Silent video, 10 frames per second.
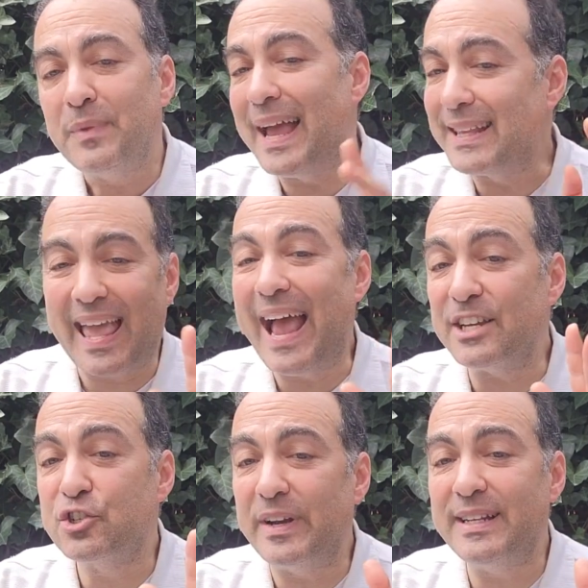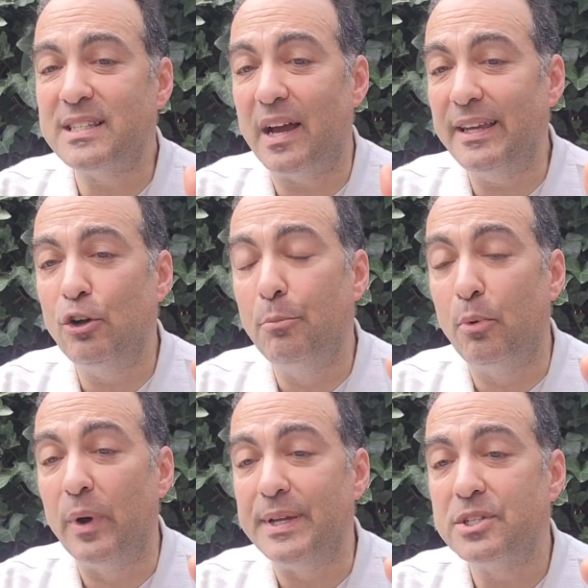and castrated Taino
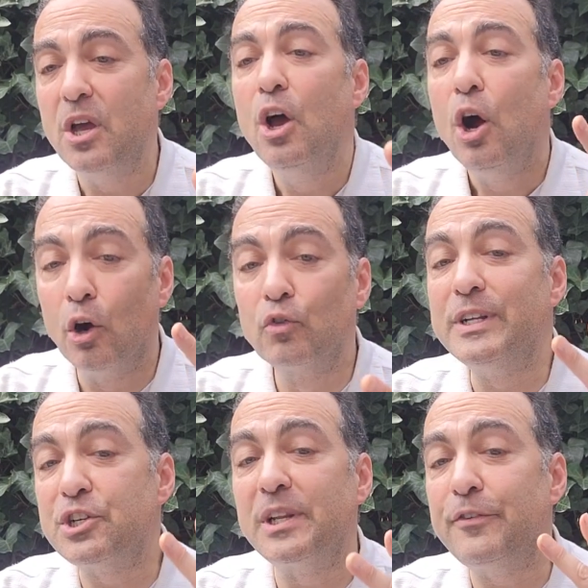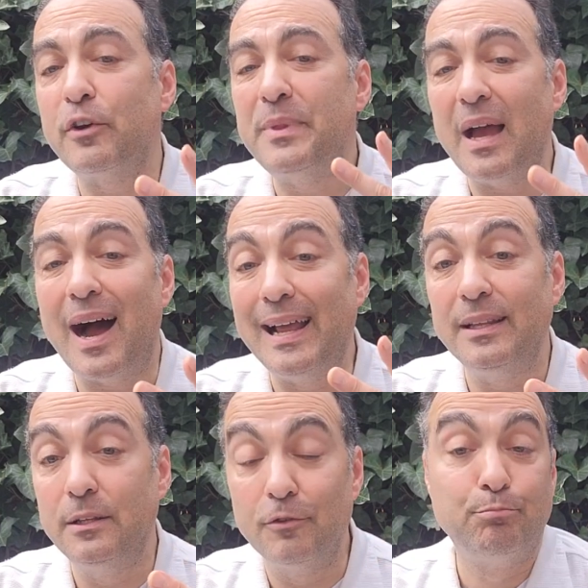boys, originally from the
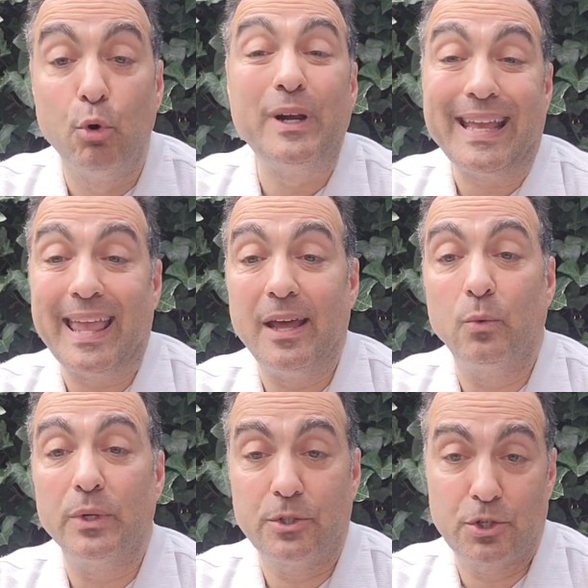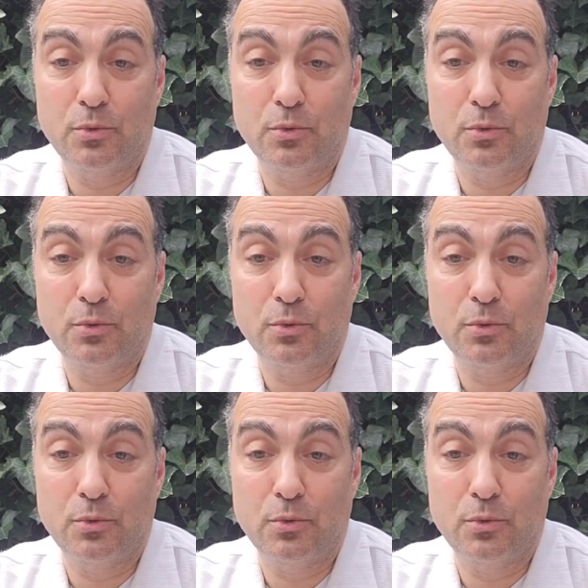island of Buriquen,